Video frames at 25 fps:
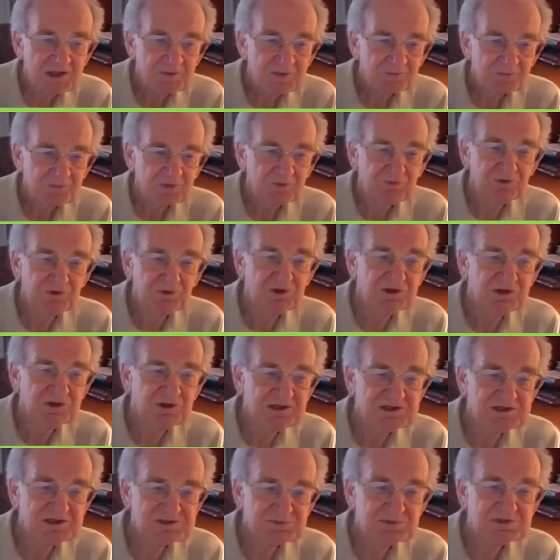For the
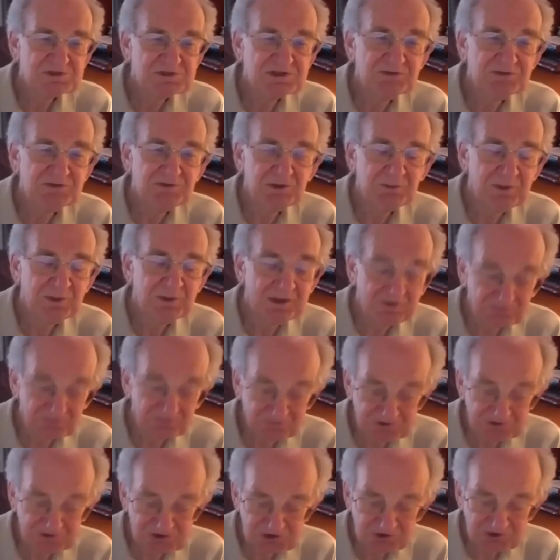specific
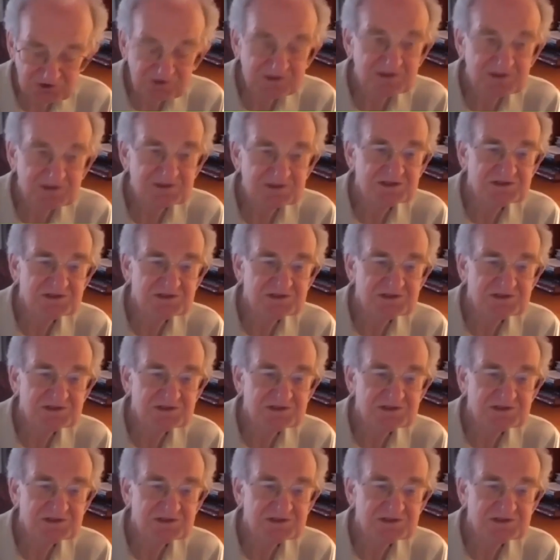beneficiaries, it's a